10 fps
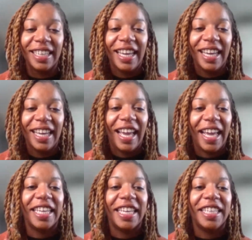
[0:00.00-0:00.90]

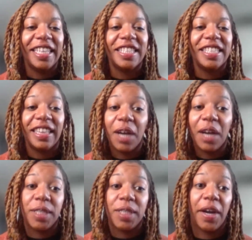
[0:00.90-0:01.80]
And that was
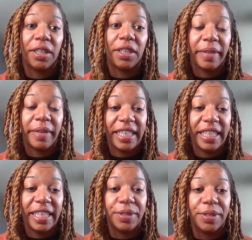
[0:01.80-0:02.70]
part of my issue, is
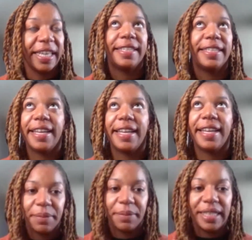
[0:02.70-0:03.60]
I could never get
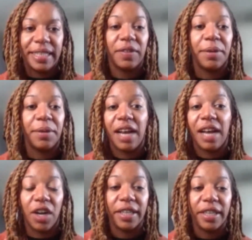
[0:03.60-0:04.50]
myself, I would have a
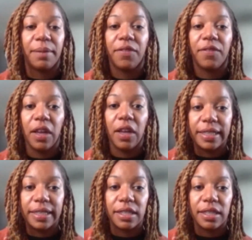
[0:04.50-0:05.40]
hard time falling
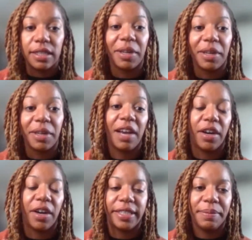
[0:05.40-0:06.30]
asleep and I would have a hard
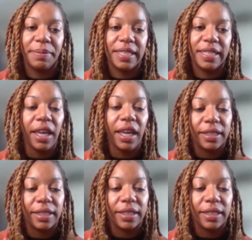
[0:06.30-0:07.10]
time staying asleep.